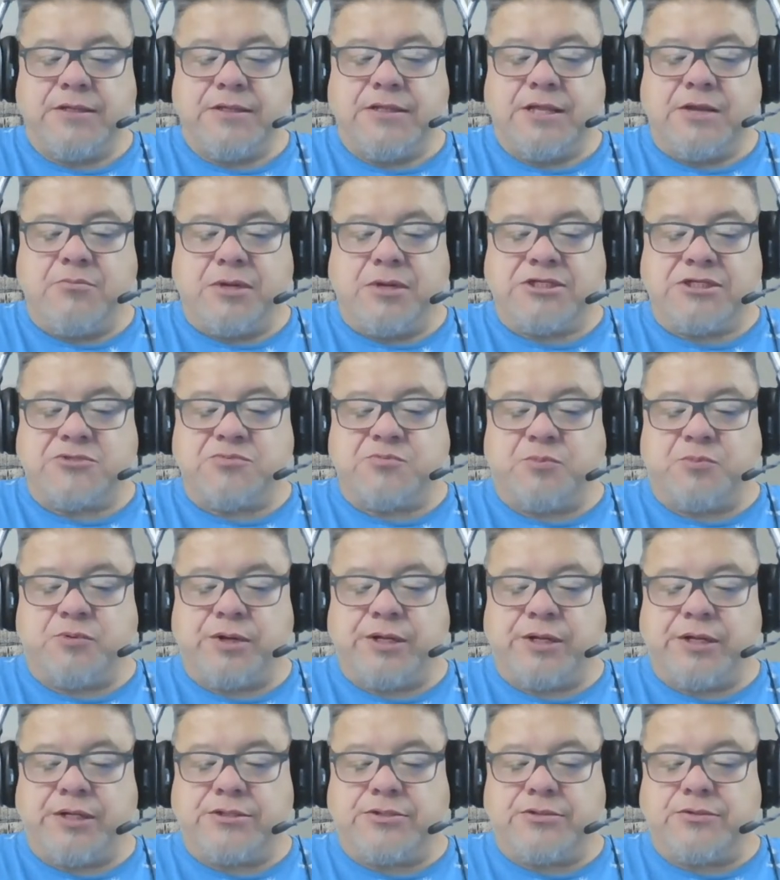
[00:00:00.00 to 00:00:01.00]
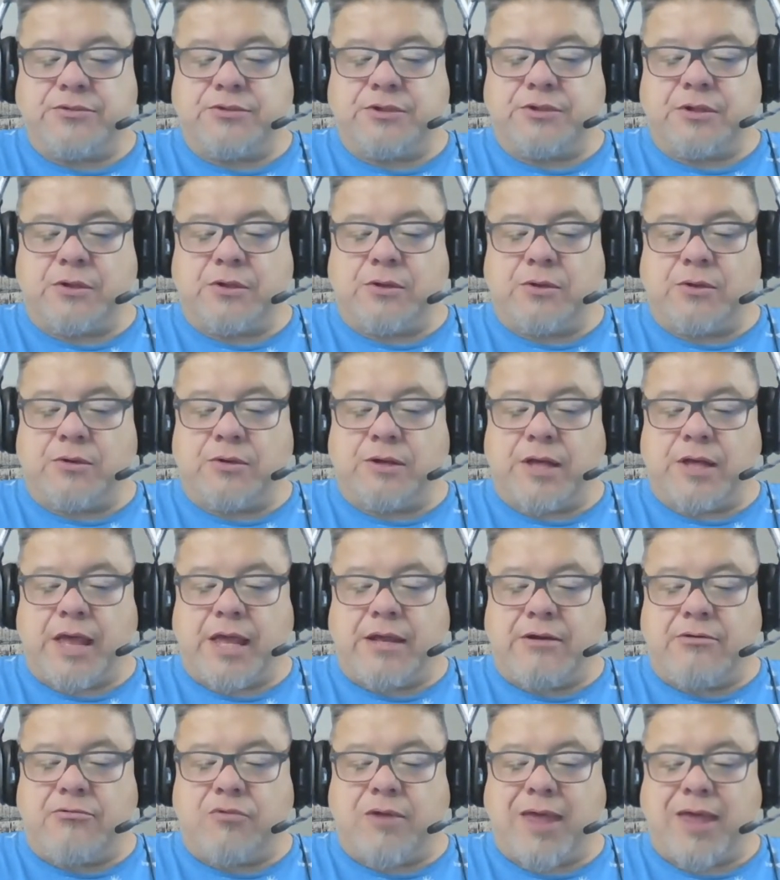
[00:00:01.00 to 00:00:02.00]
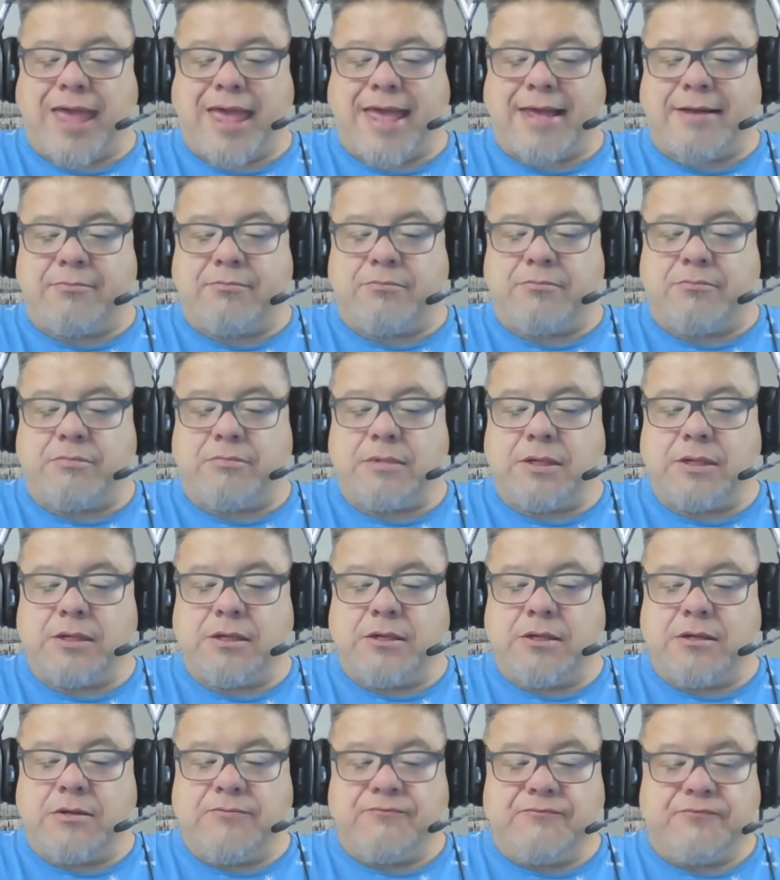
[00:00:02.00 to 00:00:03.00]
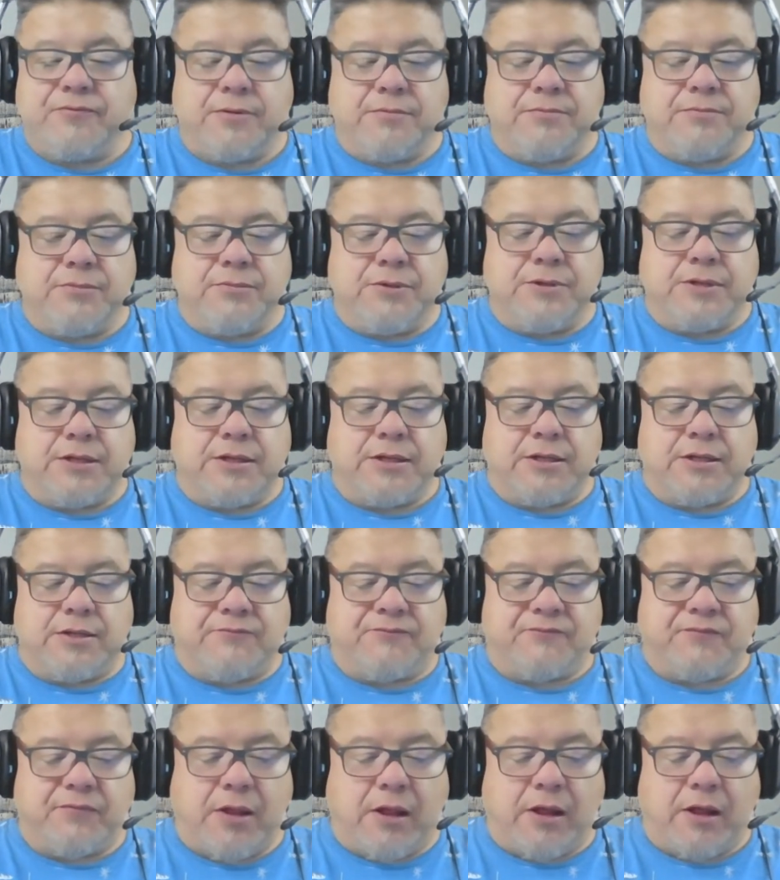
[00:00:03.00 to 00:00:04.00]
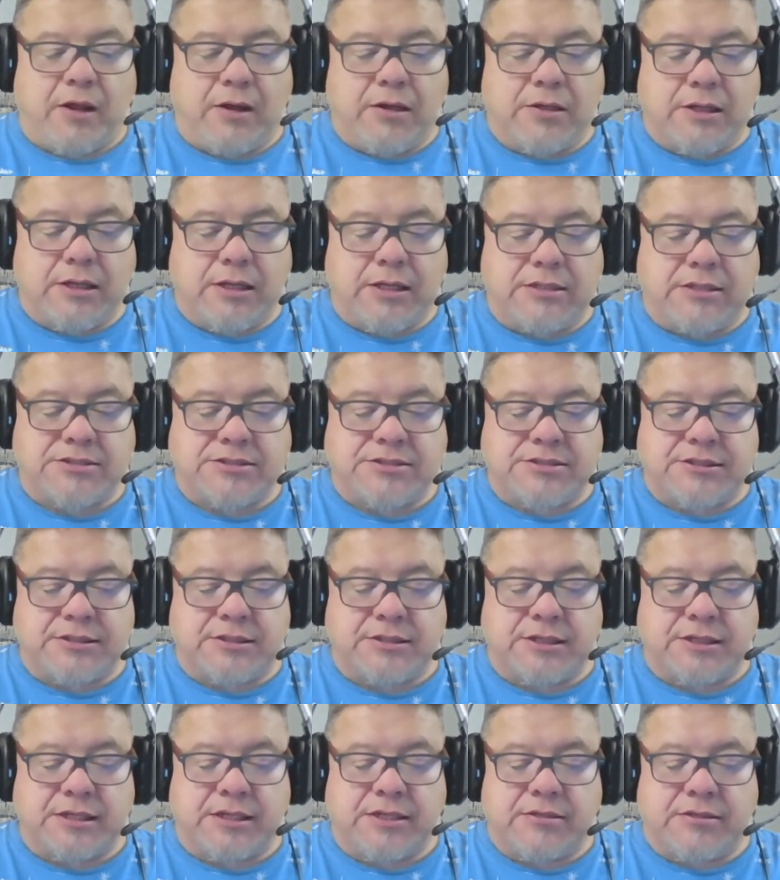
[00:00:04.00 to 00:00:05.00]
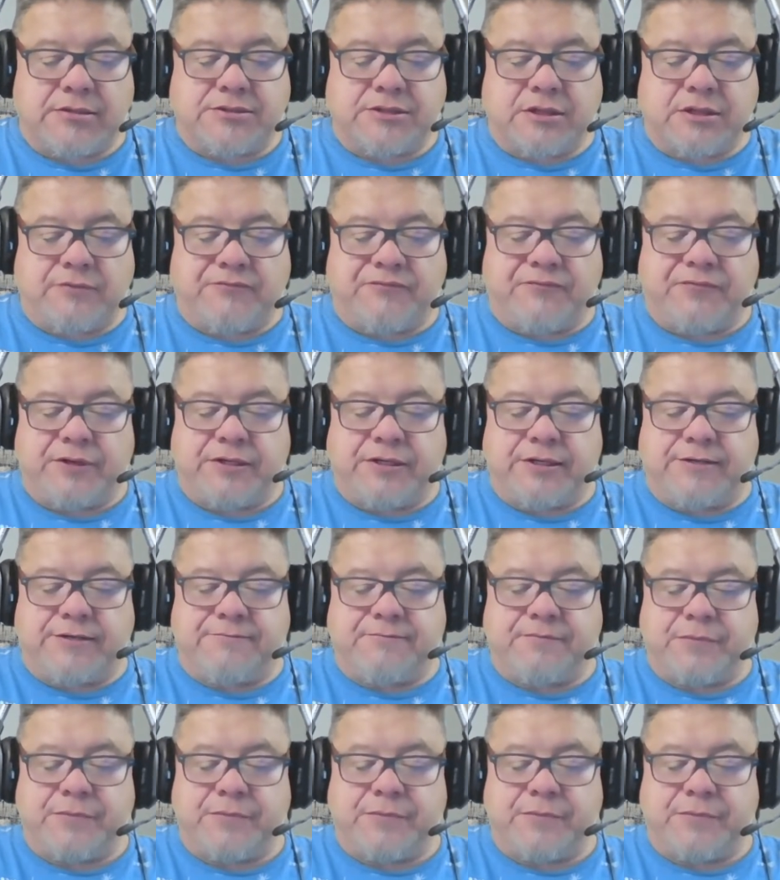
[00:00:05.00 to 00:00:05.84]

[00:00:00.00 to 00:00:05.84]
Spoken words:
they must bring to the Lord a ram from the flock as their guilt offering.